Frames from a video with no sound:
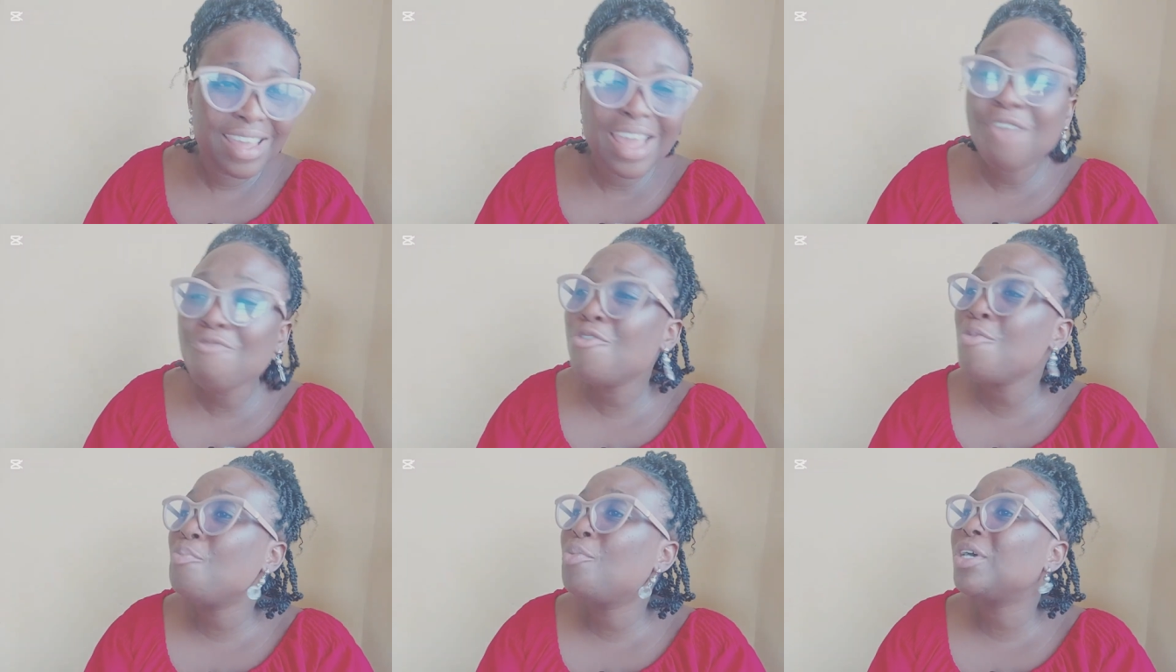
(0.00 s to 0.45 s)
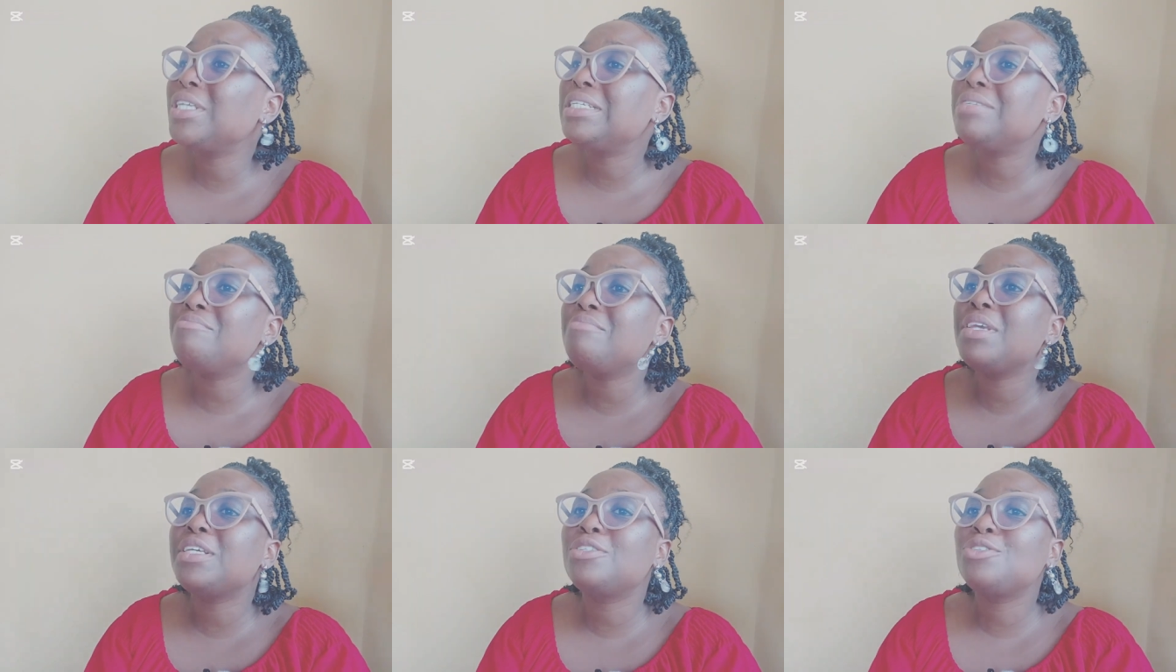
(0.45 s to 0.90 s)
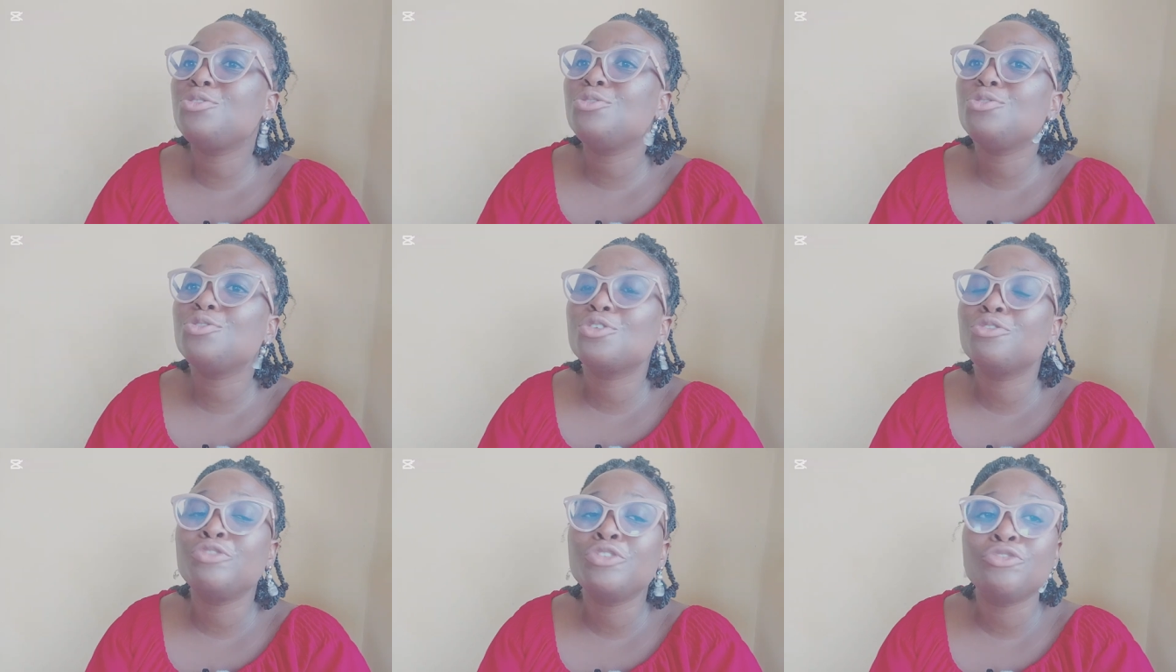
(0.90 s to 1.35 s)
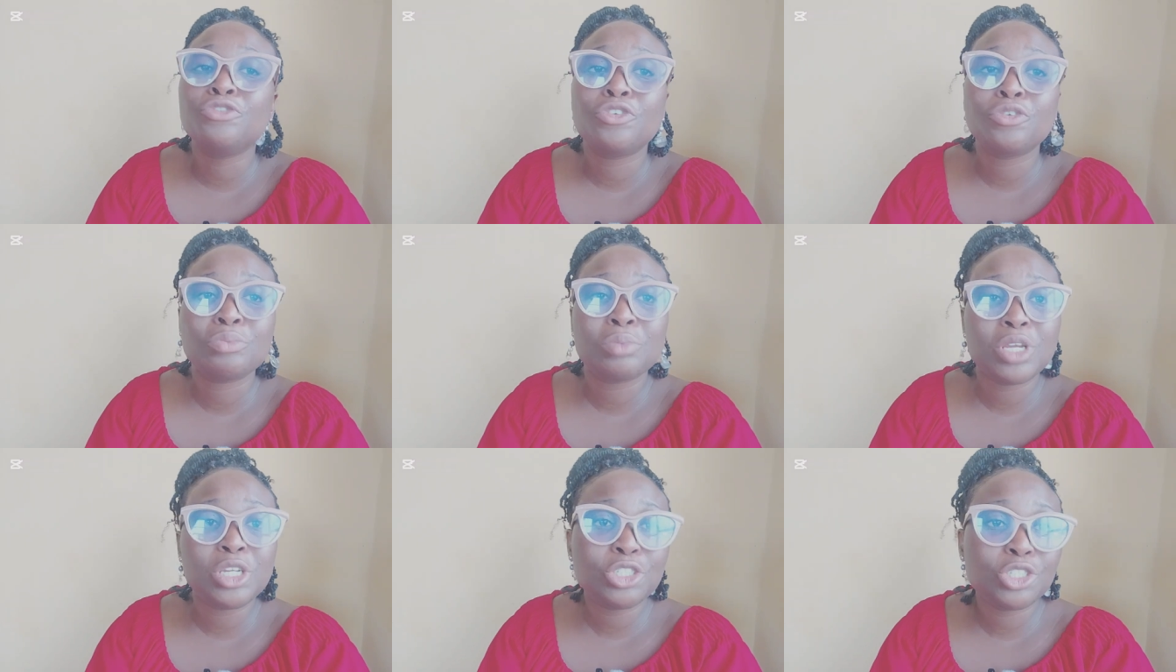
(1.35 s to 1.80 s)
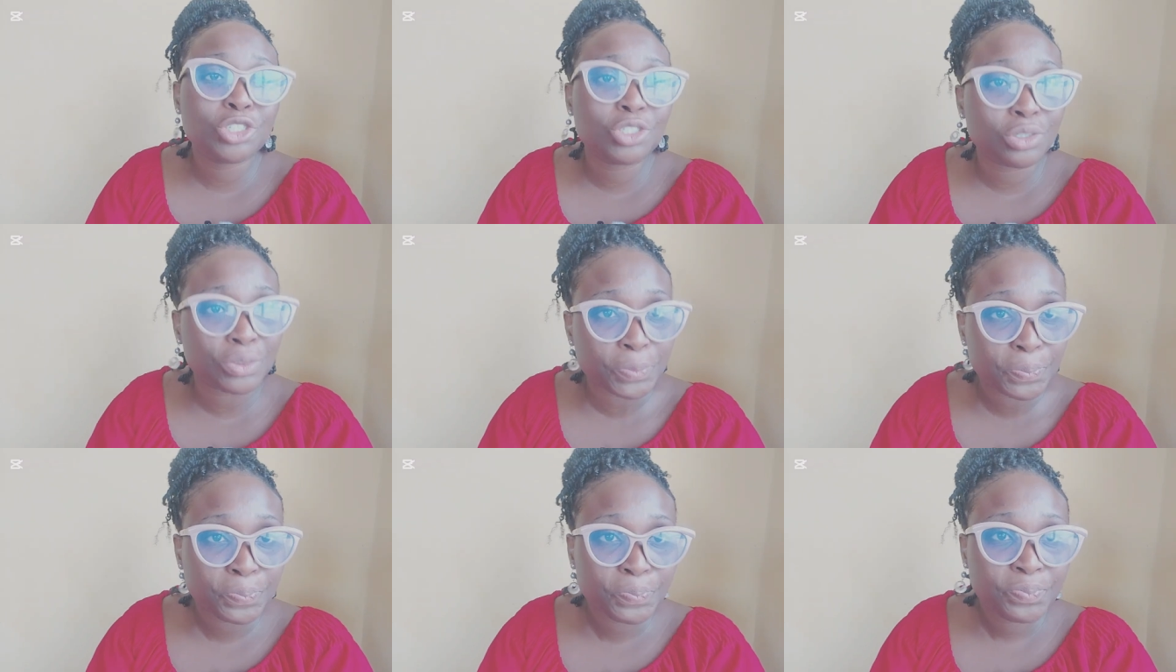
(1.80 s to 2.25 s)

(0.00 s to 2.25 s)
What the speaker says: Everybody makes use of information.